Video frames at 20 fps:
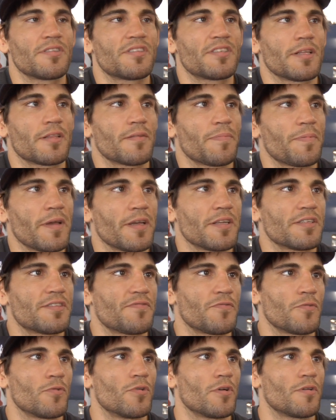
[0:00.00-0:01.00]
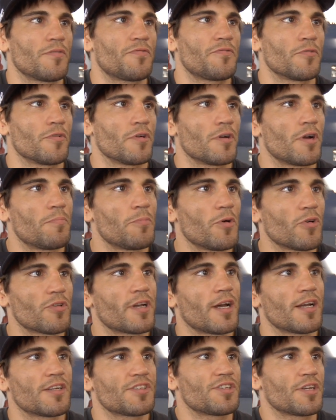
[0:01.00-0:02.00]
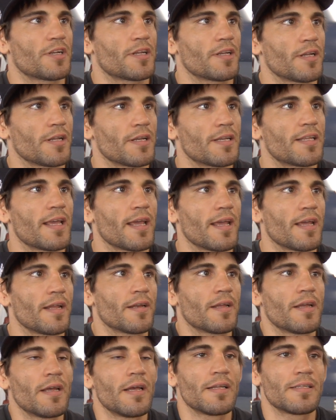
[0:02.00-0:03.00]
and set the pace for both Koscheck and Cain